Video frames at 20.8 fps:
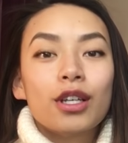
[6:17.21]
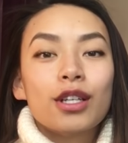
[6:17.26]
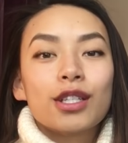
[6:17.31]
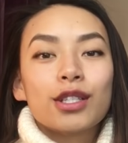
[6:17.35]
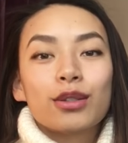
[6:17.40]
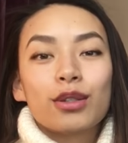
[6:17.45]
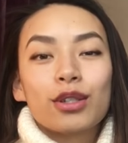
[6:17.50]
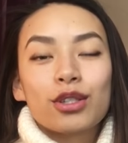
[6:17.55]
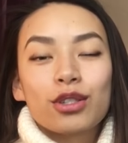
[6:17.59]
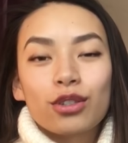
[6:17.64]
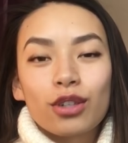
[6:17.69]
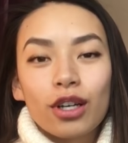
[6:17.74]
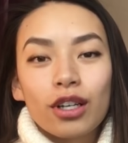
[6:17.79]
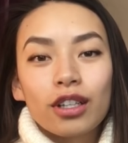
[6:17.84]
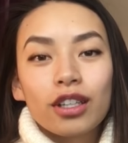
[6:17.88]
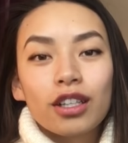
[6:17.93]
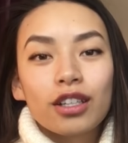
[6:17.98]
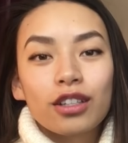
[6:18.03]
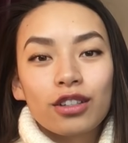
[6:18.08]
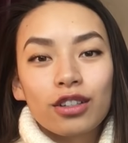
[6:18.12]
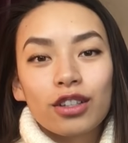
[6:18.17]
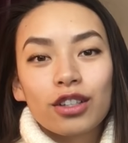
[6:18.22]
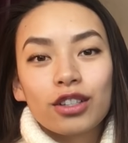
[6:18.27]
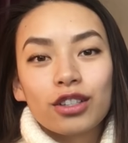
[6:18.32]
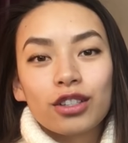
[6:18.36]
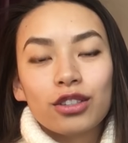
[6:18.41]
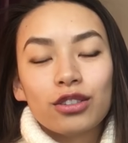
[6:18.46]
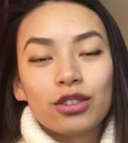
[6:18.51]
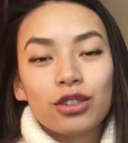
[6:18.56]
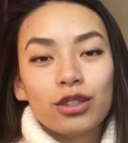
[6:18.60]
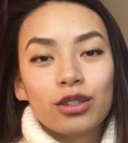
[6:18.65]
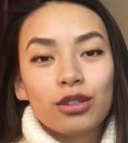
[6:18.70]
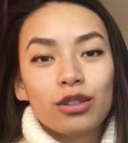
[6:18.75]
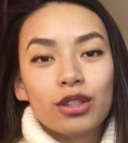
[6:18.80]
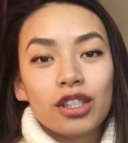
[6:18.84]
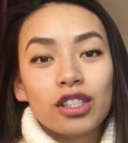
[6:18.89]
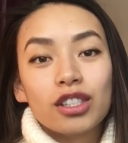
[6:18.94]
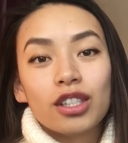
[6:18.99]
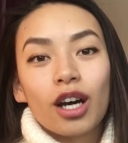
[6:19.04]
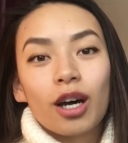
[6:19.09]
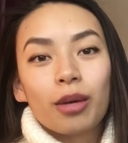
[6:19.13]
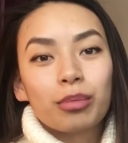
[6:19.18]
So I strongly encourage you to
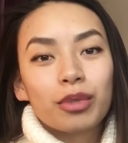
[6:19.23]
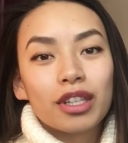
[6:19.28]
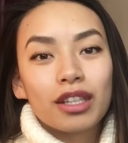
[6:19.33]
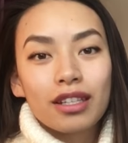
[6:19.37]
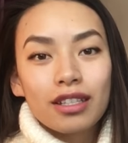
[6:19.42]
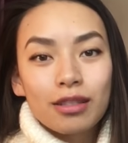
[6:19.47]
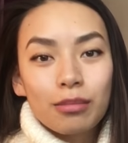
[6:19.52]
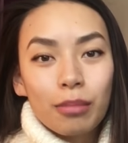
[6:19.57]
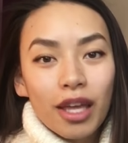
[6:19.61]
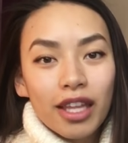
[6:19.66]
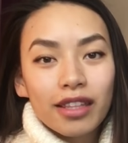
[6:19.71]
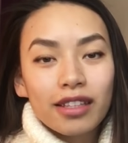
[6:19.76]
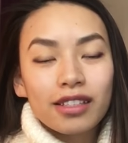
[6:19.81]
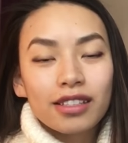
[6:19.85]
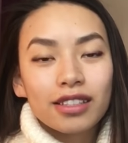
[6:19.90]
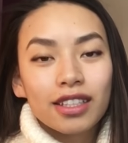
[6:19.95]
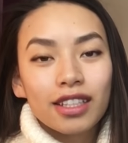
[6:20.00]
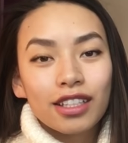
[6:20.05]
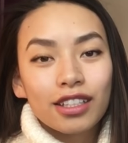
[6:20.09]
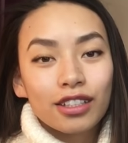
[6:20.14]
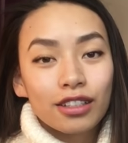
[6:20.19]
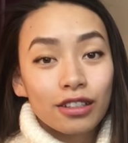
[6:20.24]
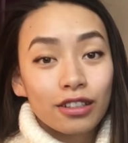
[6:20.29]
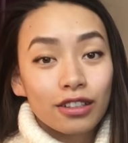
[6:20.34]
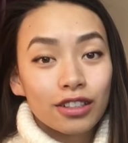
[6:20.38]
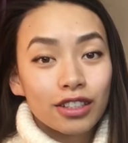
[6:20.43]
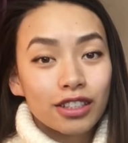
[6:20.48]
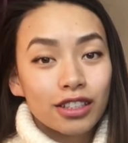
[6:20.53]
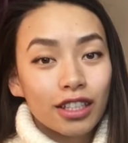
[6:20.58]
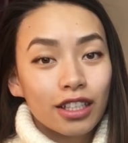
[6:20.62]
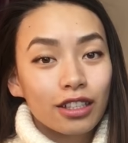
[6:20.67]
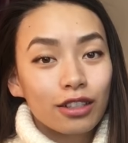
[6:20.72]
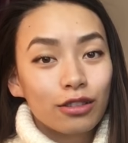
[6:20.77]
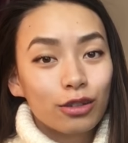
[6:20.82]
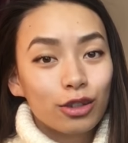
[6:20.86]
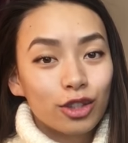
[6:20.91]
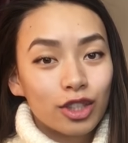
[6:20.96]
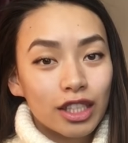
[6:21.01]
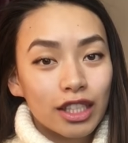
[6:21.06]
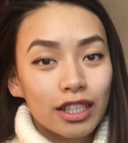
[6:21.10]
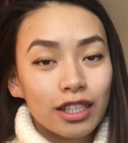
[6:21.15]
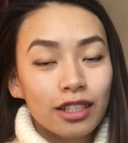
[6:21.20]
adopt these methods into your study
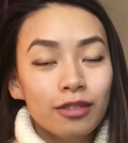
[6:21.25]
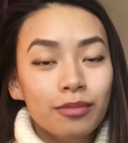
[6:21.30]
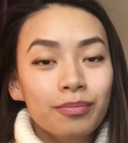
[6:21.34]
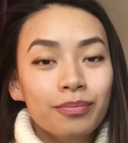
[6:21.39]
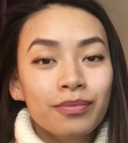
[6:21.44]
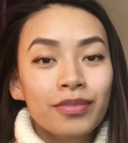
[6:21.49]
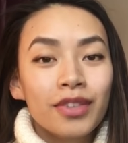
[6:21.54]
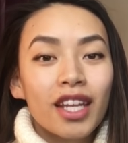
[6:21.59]
routine.